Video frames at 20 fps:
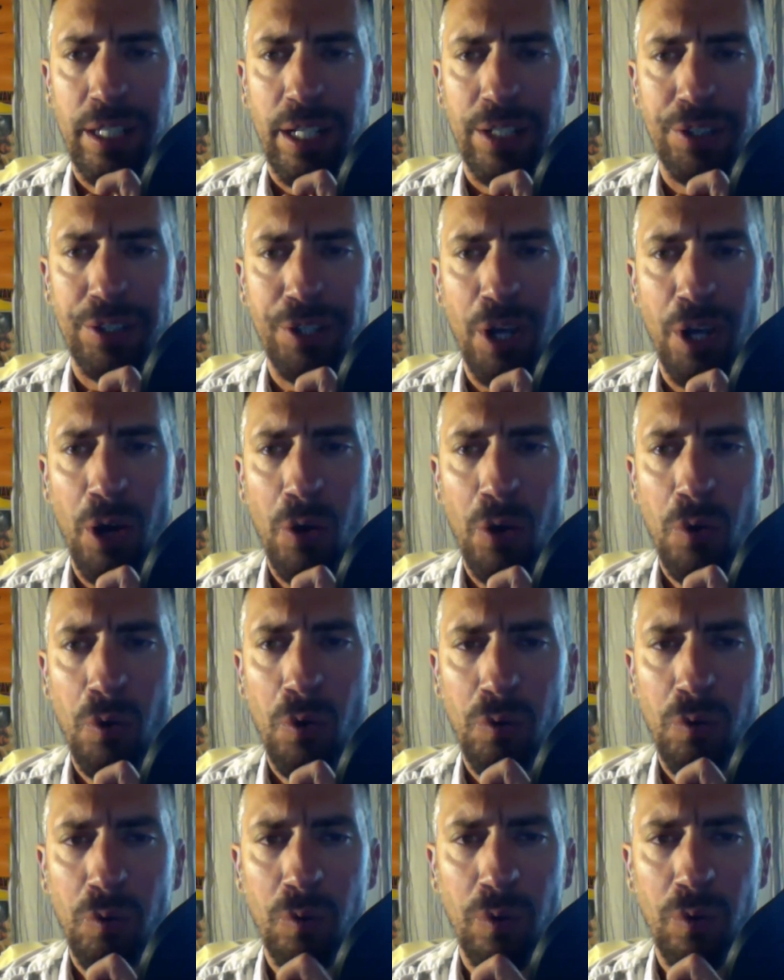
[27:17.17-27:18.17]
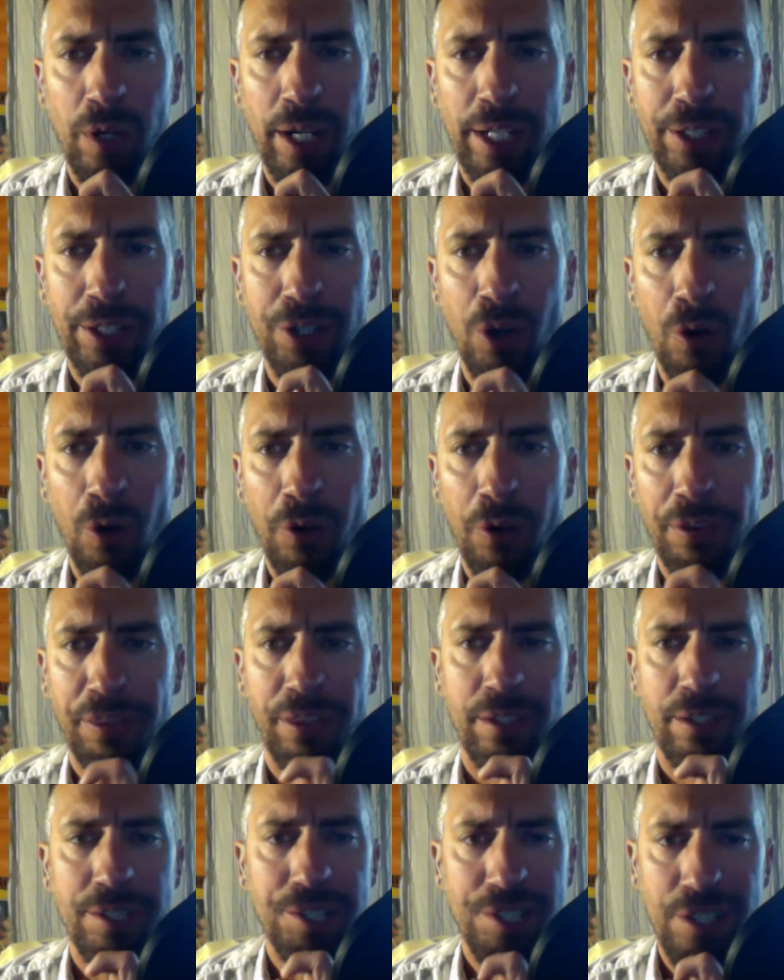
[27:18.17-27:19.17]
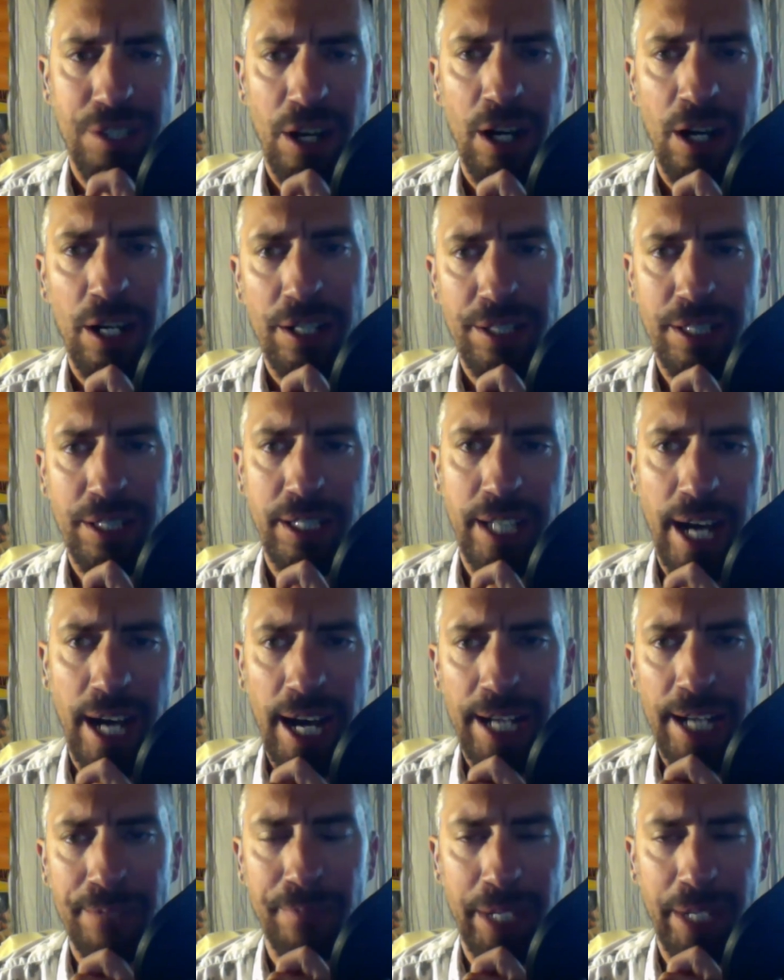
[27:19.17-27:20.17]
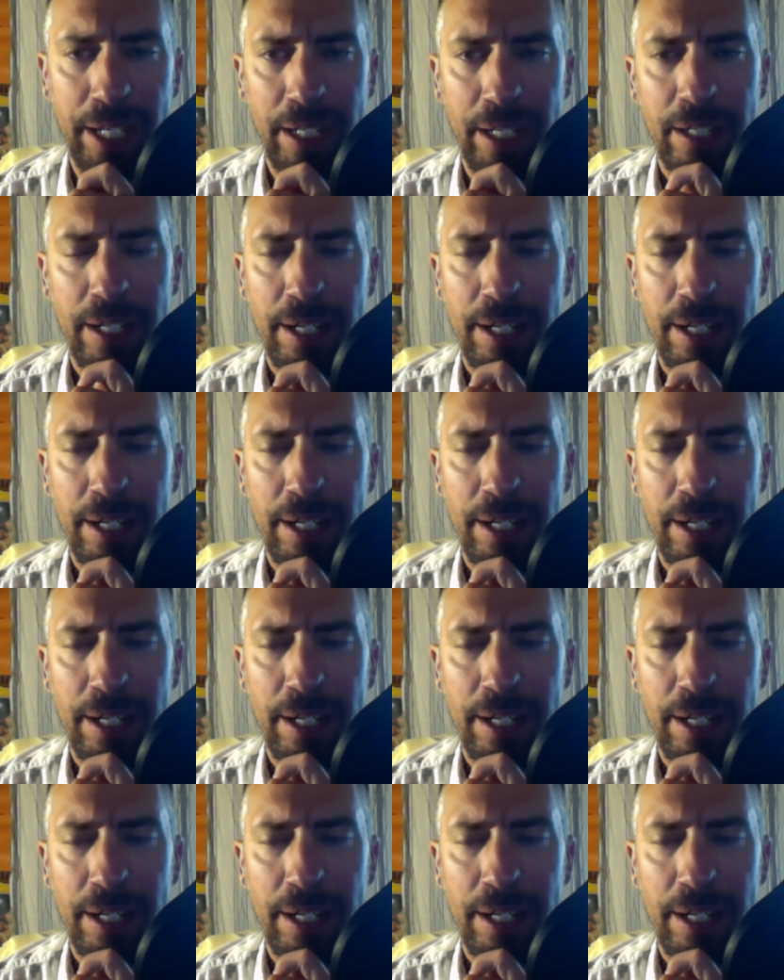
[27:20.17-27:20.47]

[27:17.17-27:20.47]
no North Star to guide me.